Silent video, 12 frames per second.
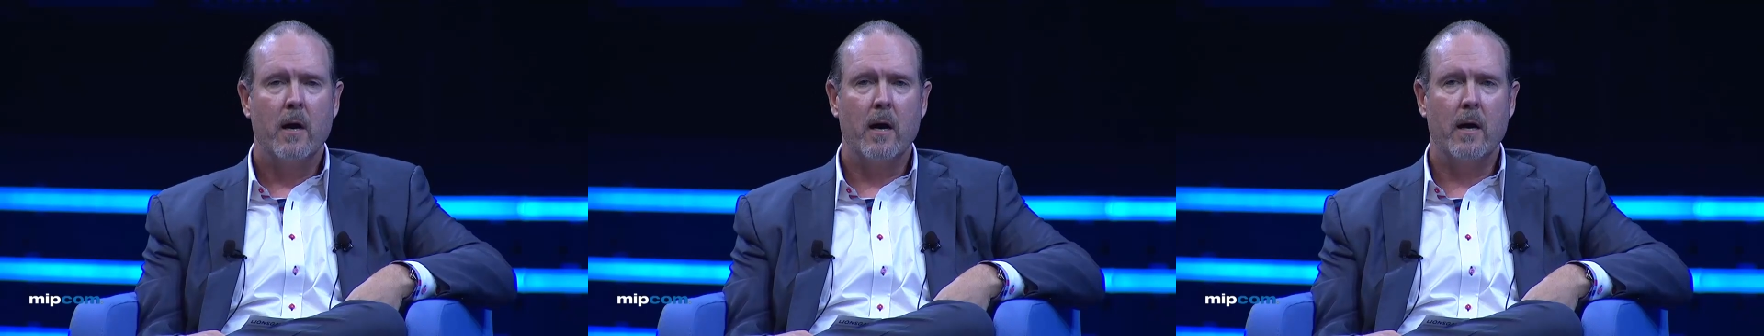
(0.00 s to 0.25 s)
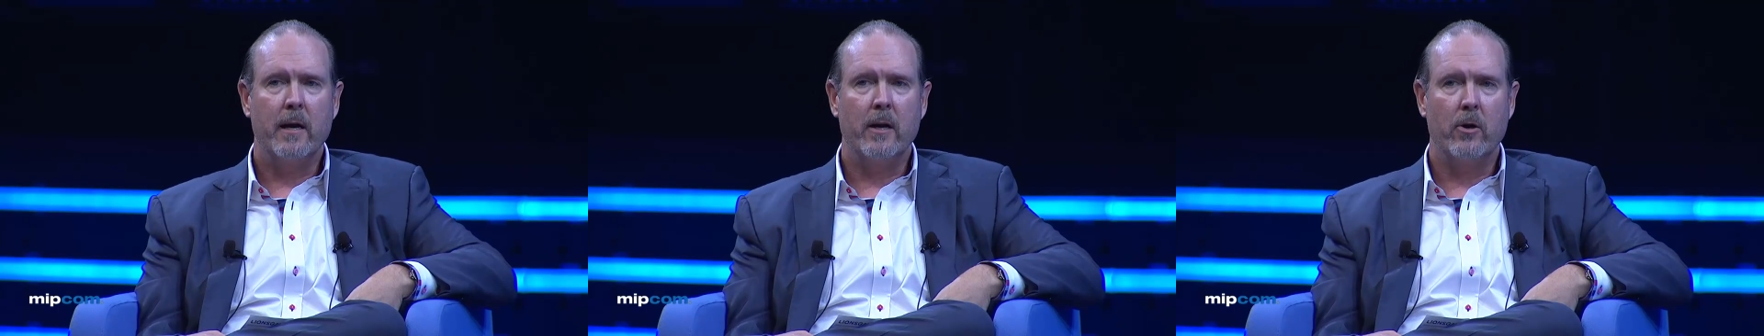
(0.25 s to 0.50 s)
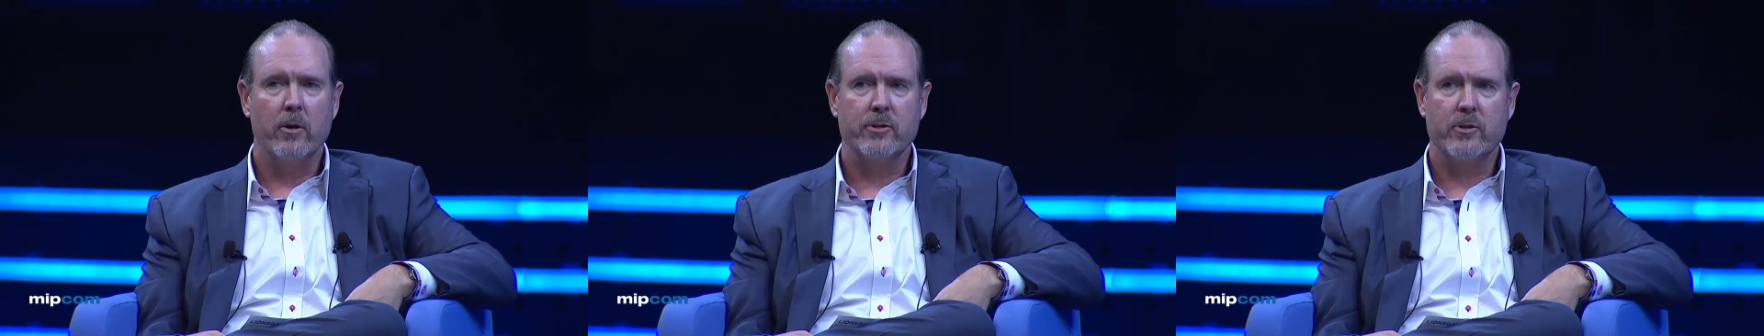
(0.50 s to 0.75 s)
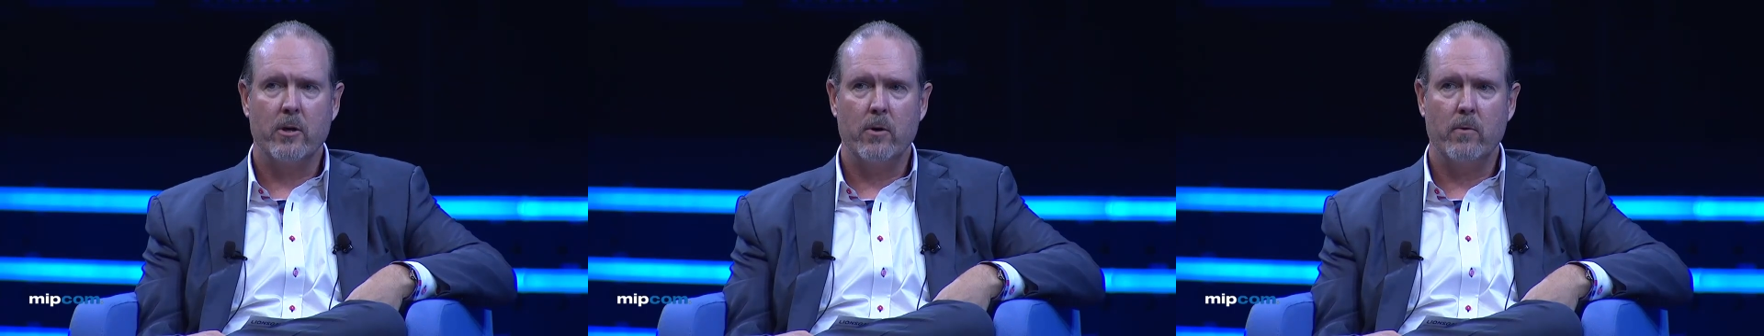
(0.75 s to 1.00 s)
Uh, it
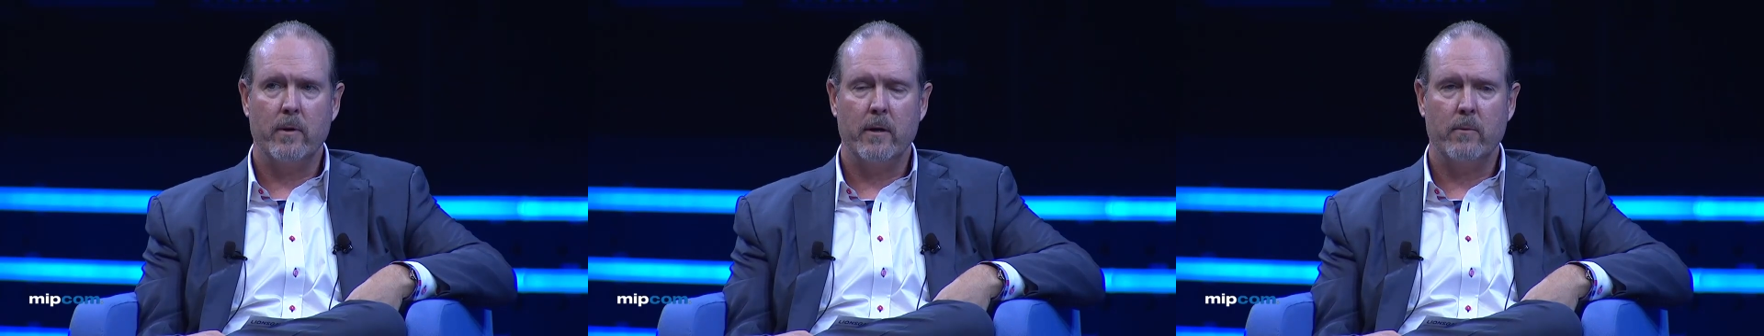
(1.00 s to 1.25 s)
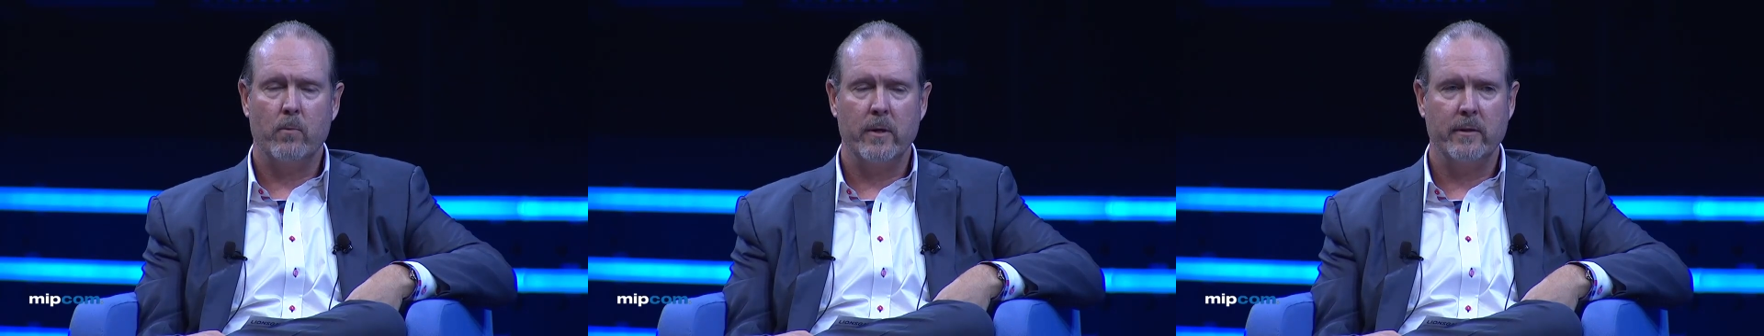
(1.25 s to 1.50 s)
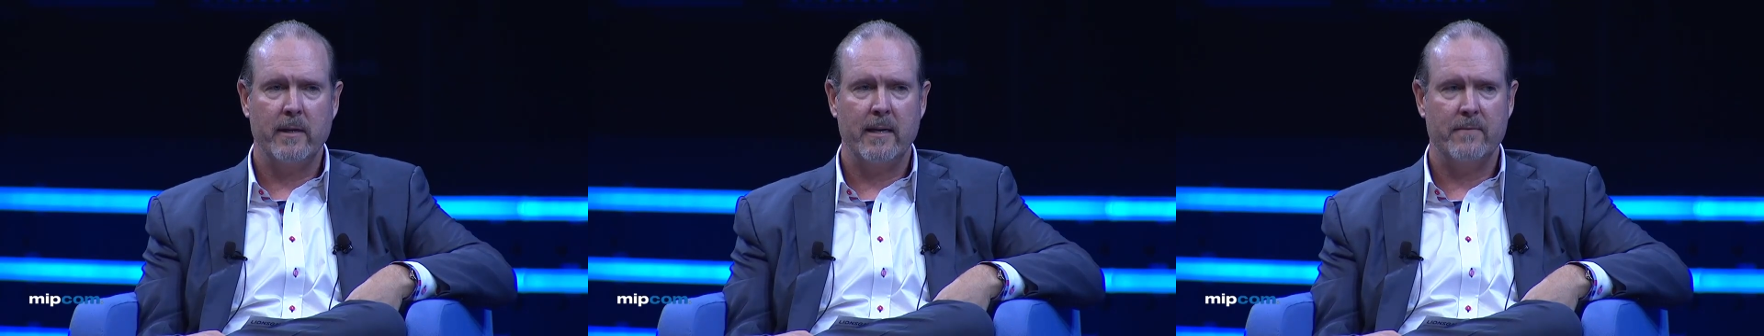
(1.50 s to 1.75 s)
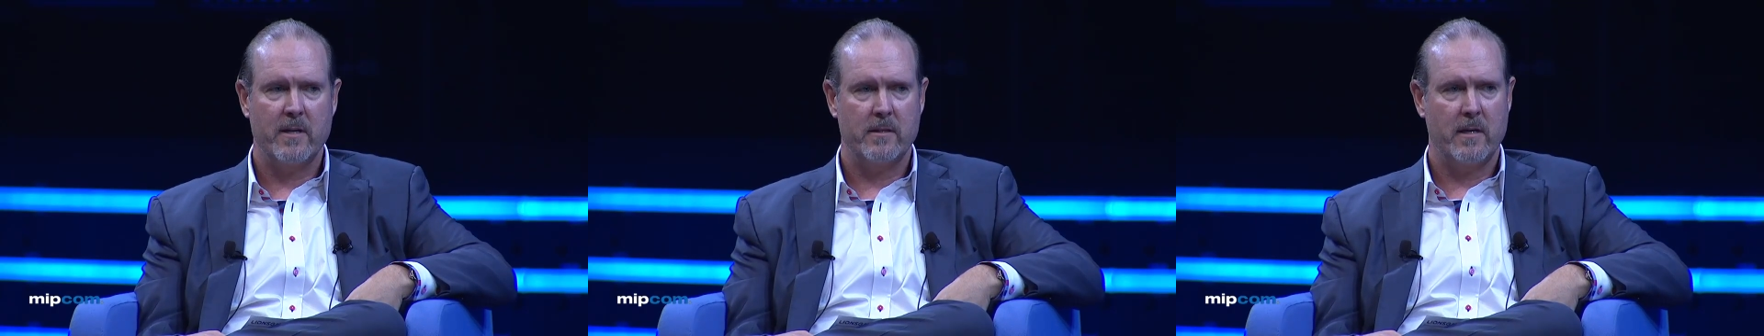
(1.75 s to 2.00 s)
also, it really
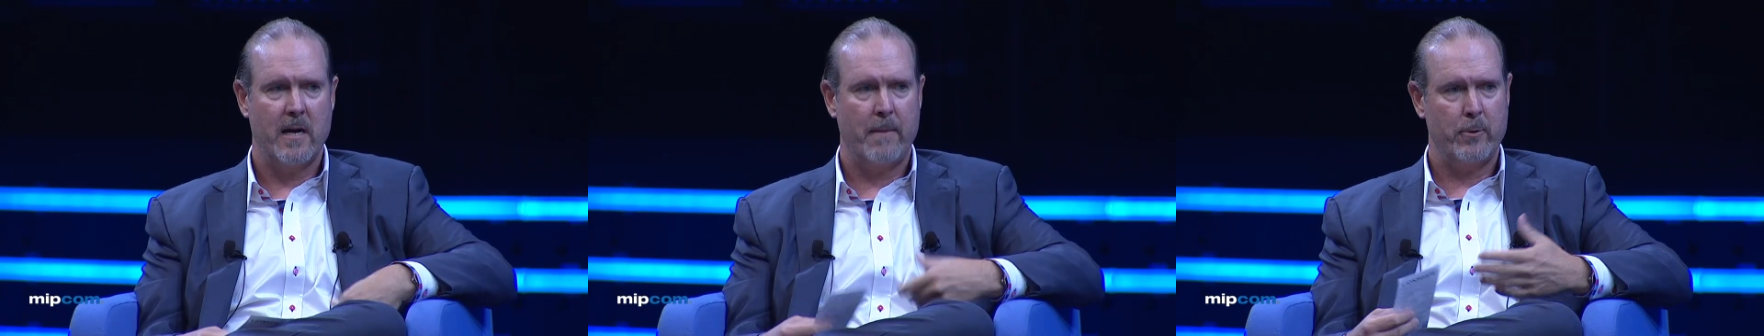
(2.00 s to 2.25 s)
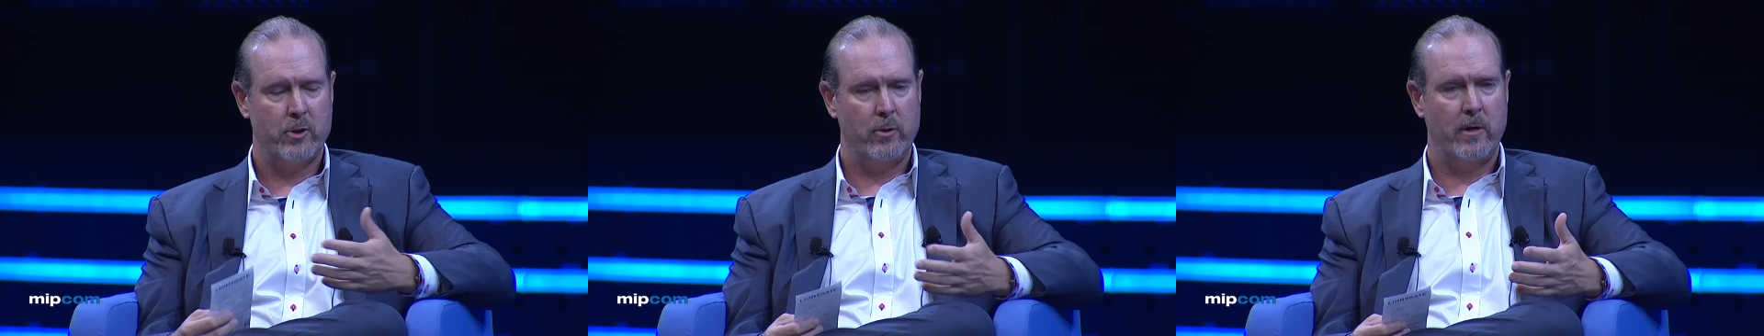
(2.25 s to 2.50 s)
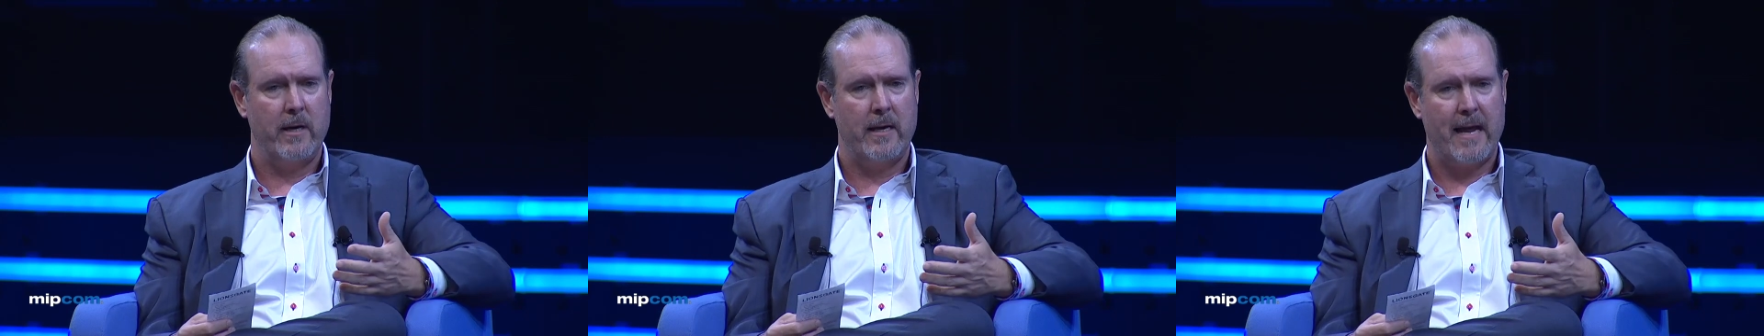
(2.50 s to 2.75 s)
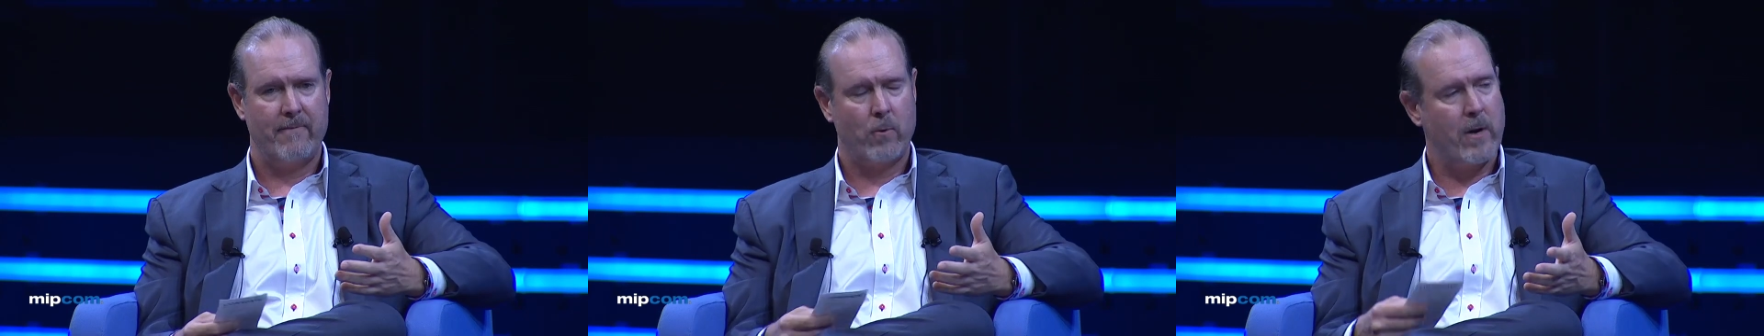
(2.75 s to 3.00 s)
gives us an opportunity
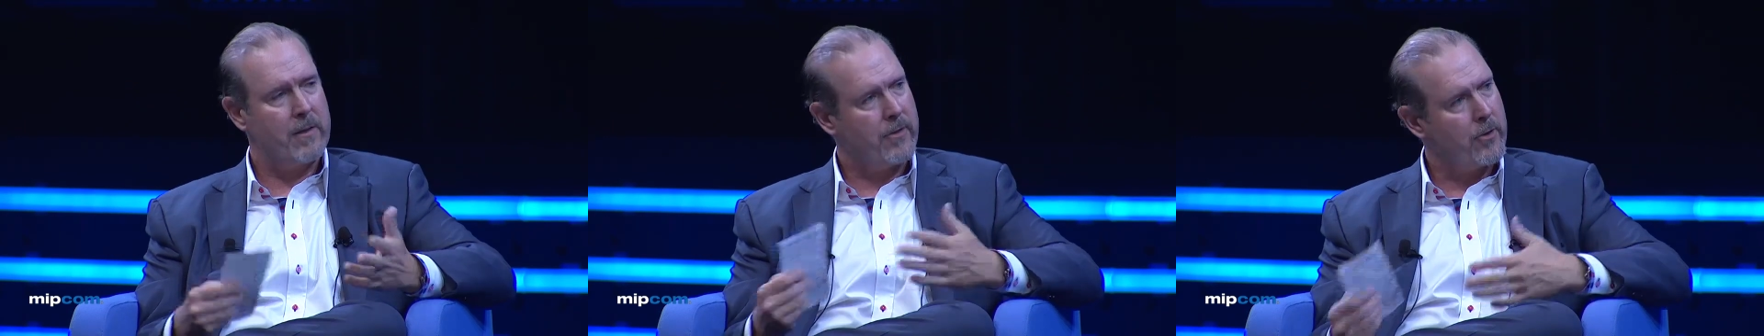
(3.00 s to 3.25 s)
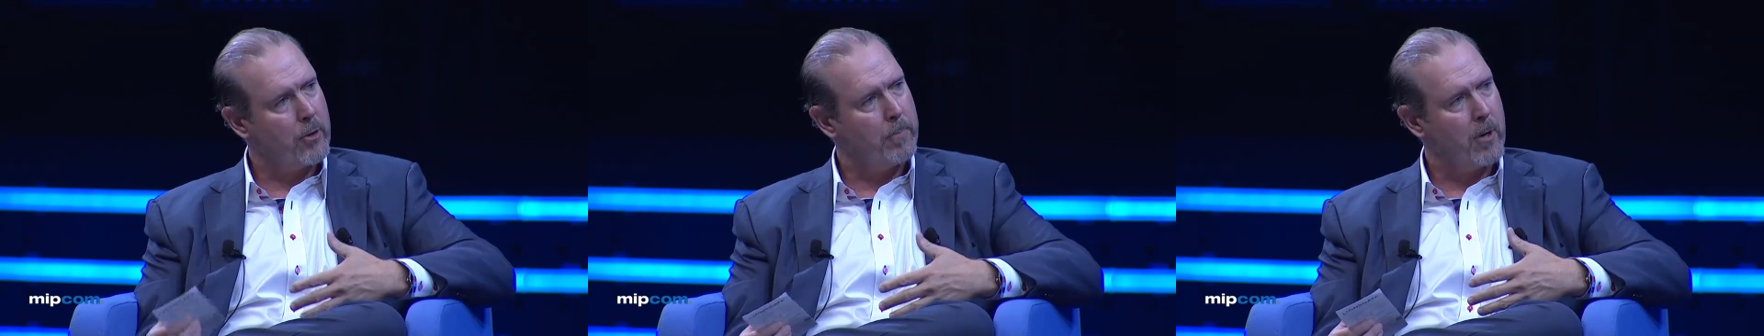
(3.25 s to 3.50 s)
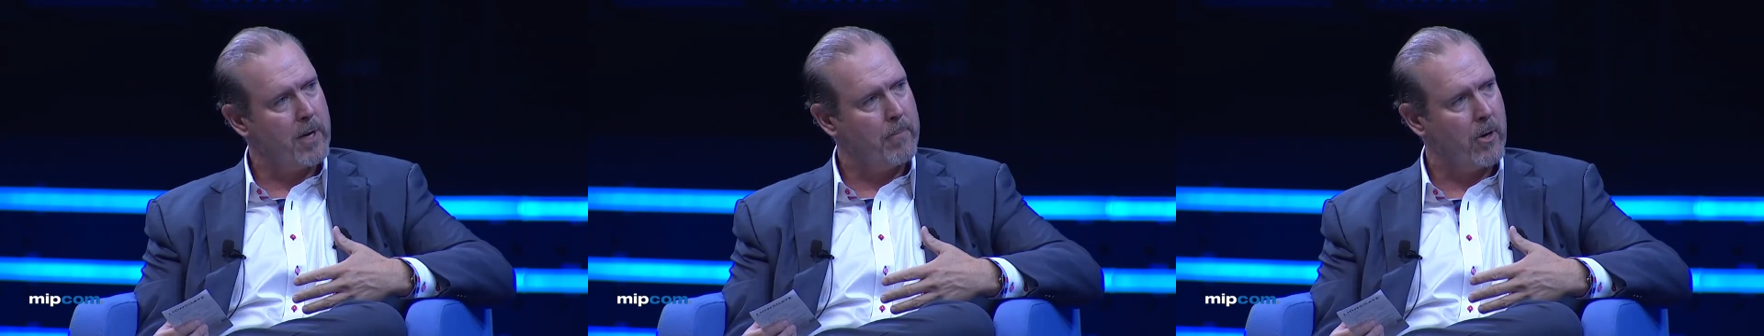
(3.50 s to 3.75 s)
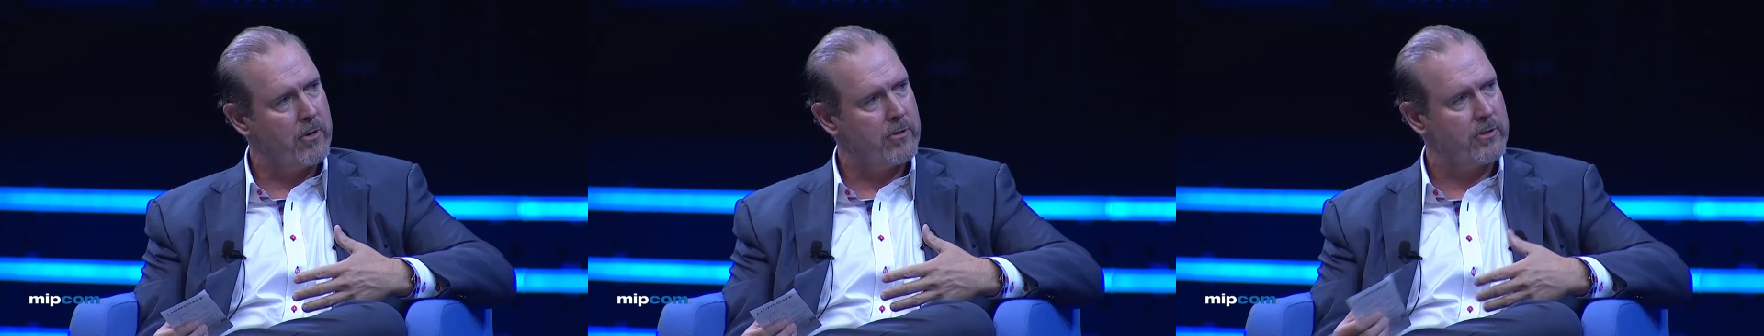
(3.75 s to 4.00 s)
to have great third-party
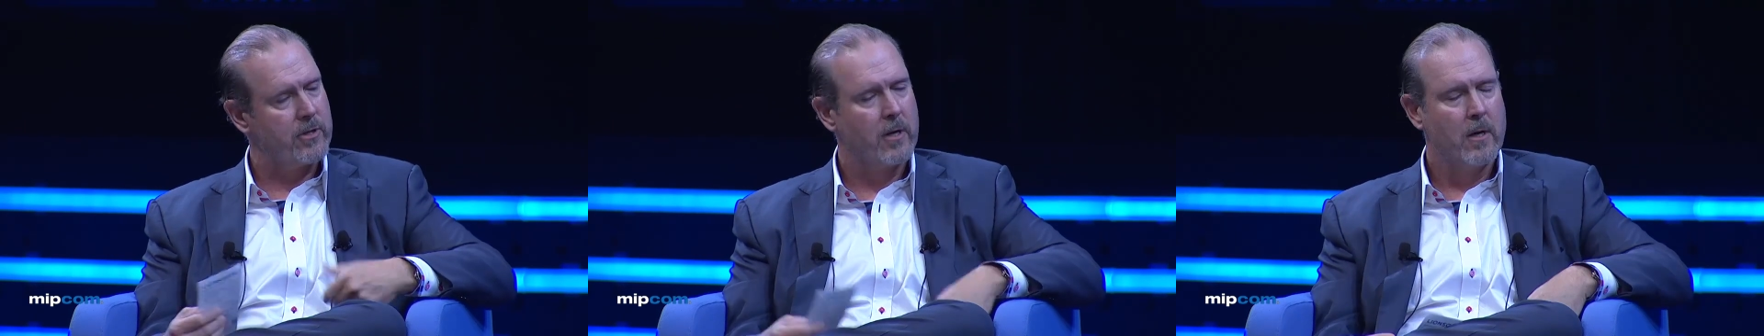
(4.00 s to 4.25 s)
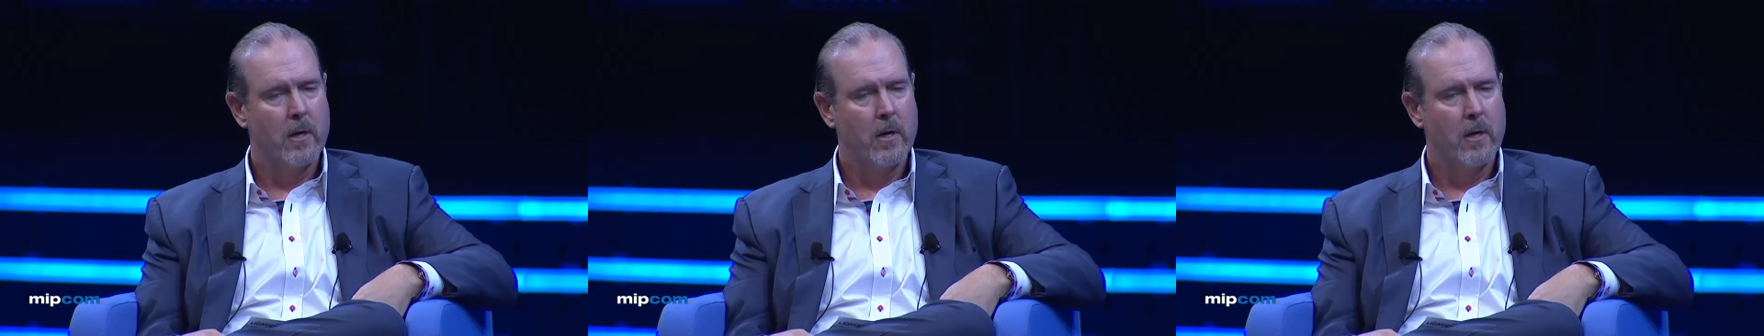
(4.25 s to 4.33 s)
partners.